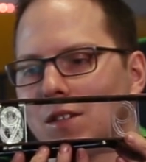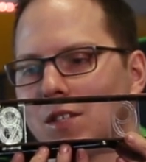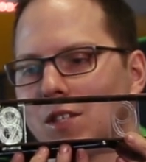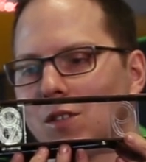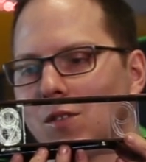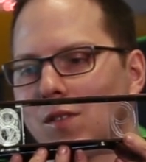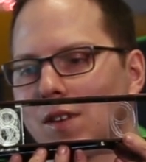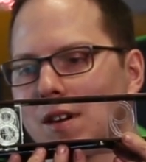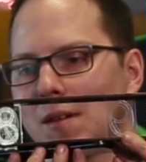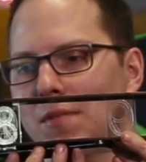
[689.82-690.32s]

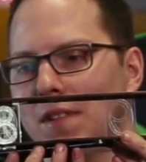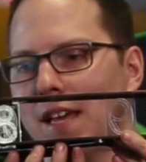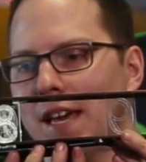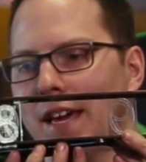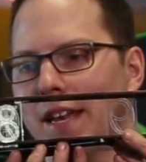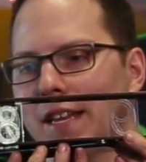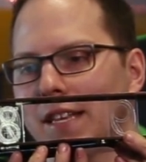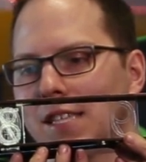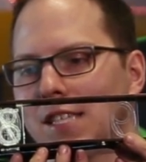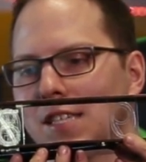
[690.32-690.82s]
So a couple of
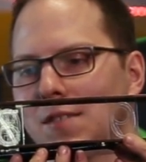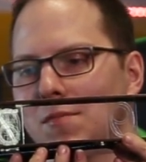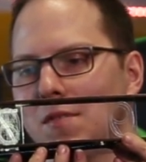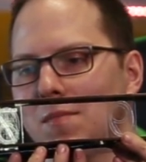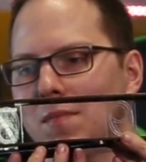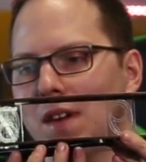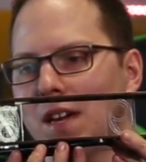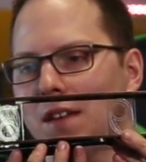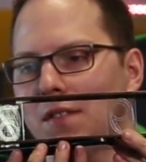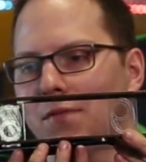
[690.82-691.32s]
edits to be
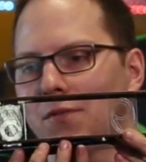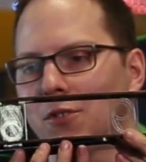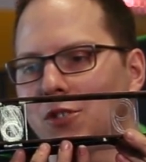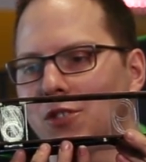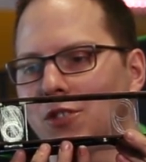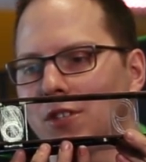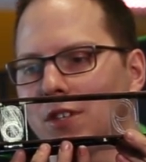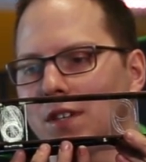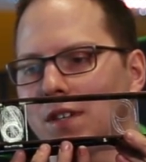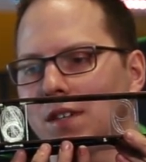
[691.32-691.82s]
made for
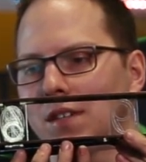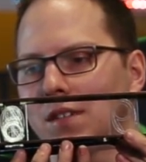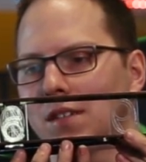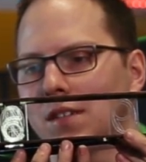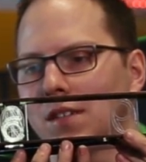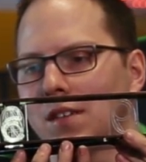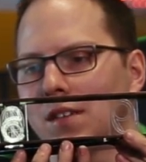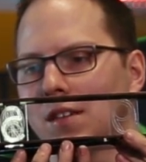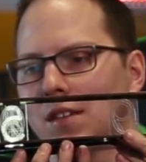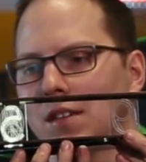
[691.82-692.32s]
sure,
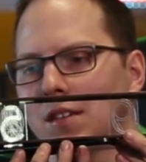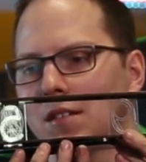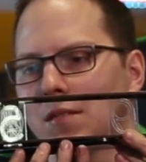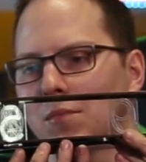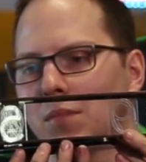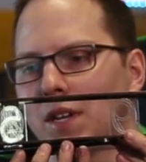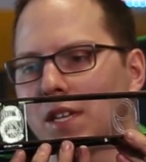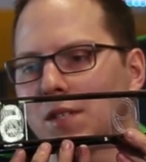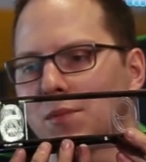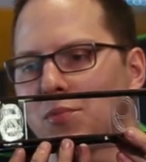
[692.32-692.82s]

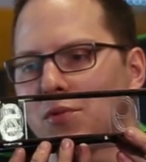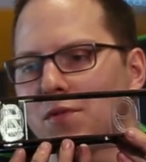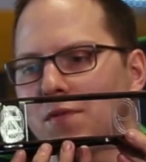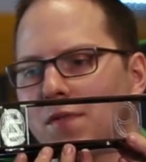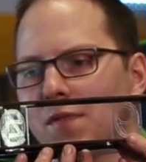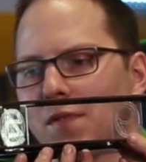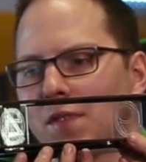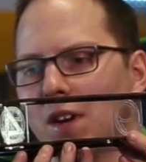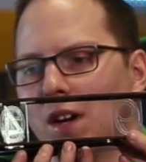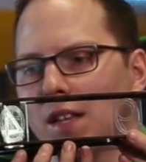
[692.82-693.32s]
but as a proof
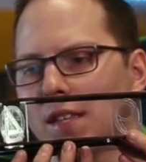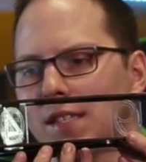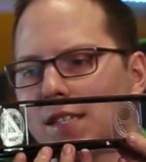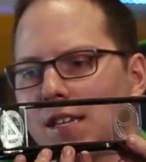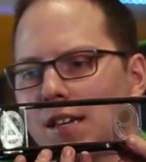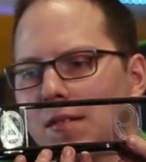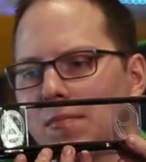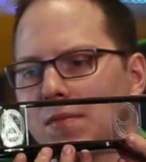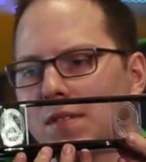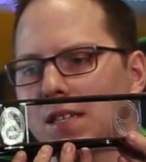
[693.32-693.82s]
of
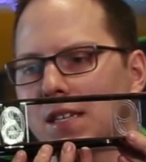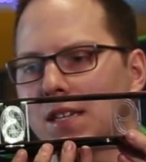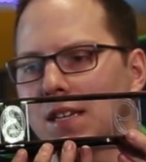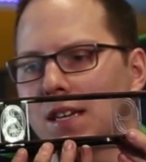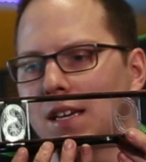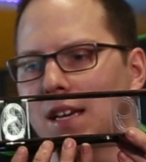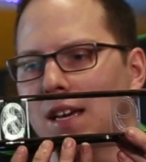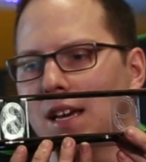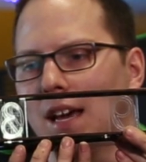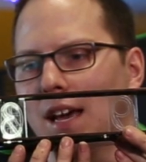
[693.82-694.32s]
concept,
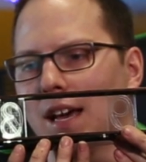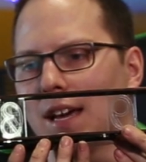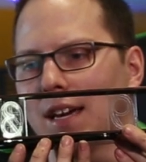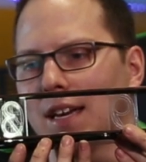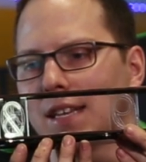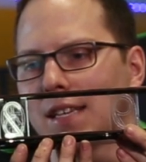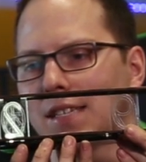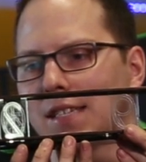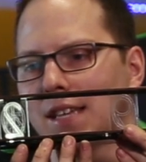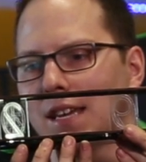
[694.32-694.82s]
I
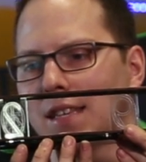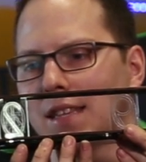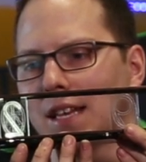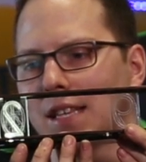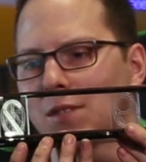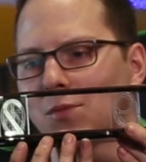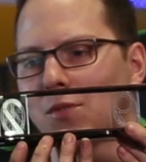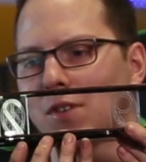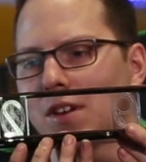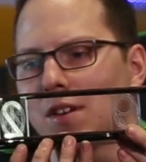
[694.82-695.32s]
gotta say
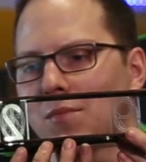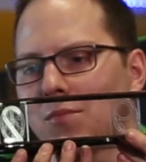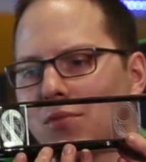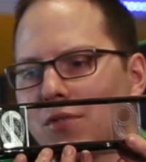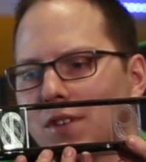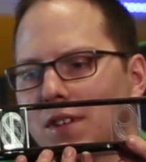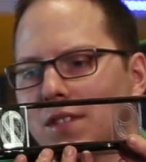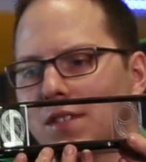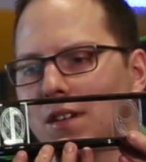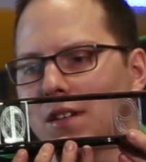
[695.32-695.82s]
that's working
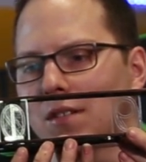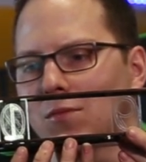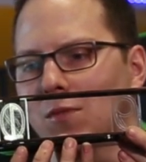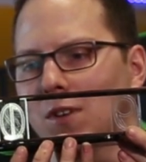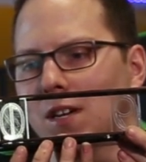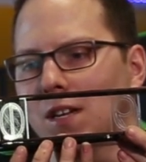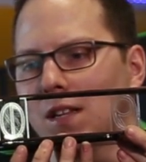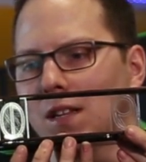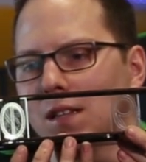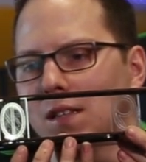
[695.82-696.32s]
pretty darn
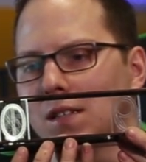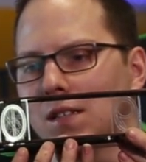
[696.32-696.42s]
well.